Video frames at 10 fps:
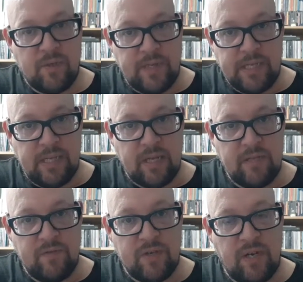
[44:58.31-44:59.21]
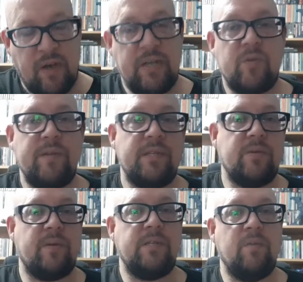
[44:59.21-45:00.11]
22nd of July
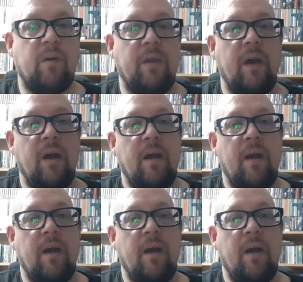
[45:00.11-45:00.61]
2021,